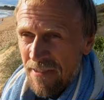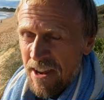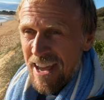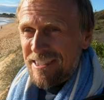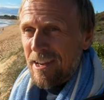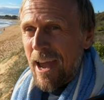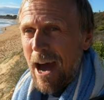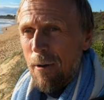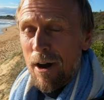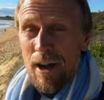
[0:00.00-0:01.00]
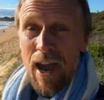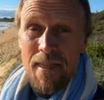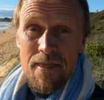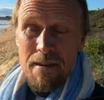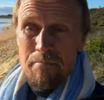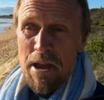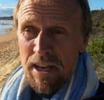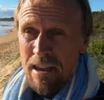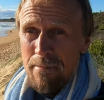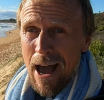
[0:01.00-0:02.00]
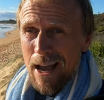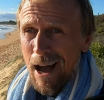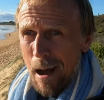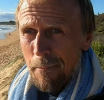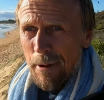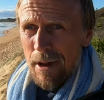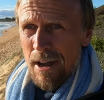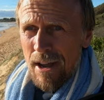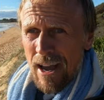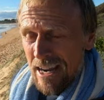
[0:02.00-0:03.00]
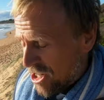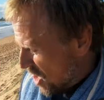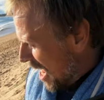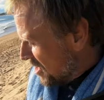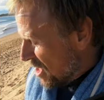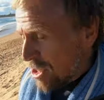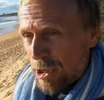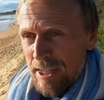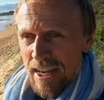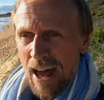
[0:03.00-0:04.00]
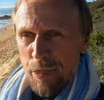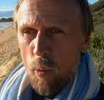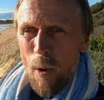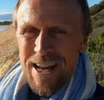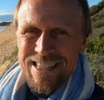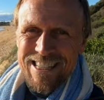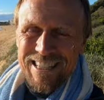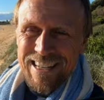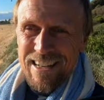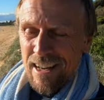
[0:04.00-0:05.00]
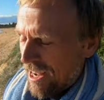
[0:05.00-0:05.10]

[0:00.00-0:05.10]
in the next hour and then picking back up and changing to southwesterly.